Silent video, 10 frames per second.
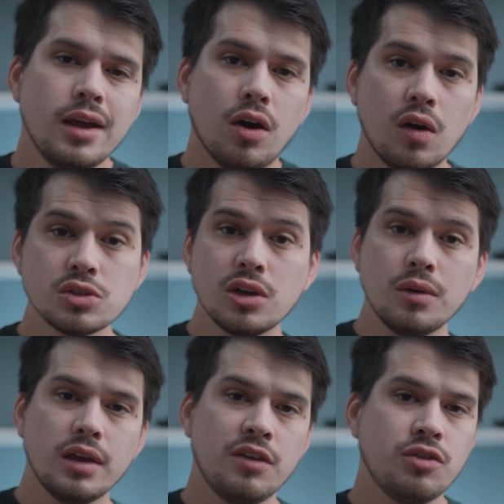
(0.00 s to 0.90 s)

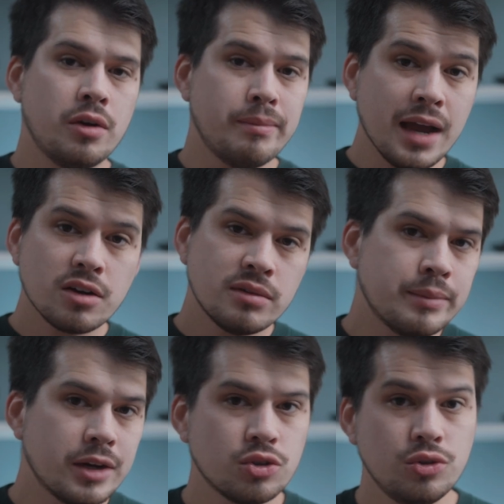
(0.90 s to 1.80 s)
Also, if you're on Mac,
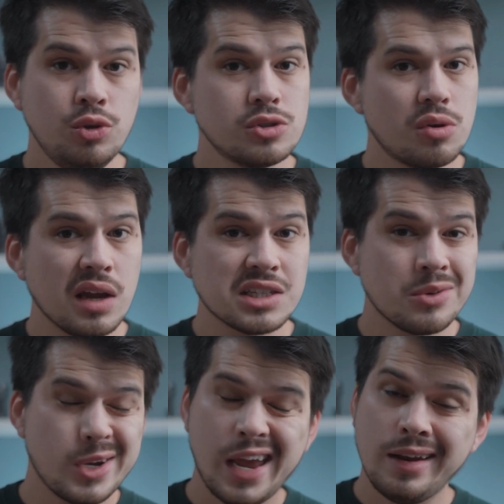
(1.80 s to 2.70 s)
remember to use Rec
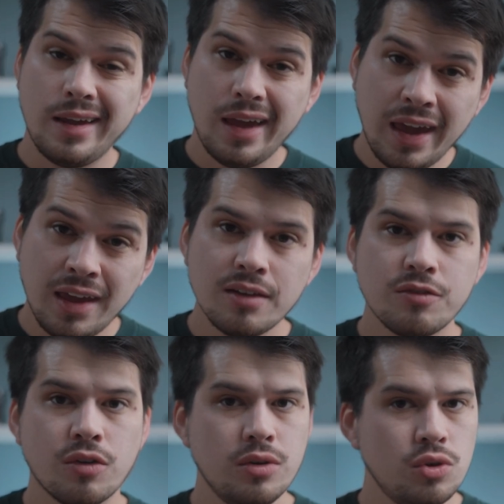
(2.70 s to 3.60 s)
709A
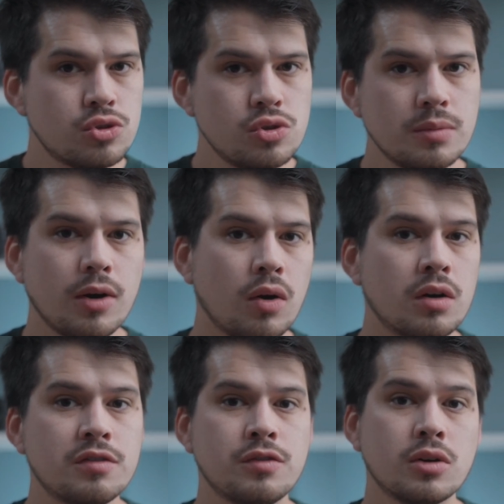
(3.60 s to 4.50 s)
for YouTube
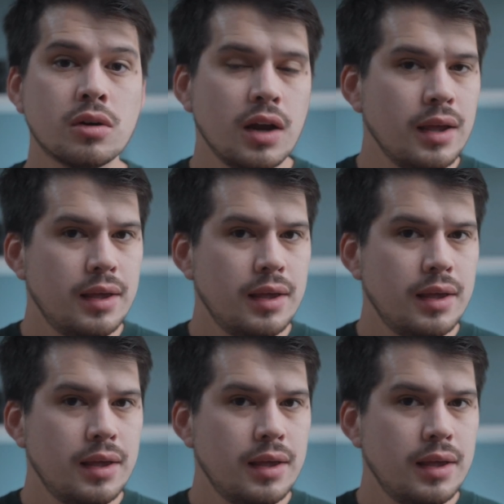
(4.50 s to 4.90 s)
or for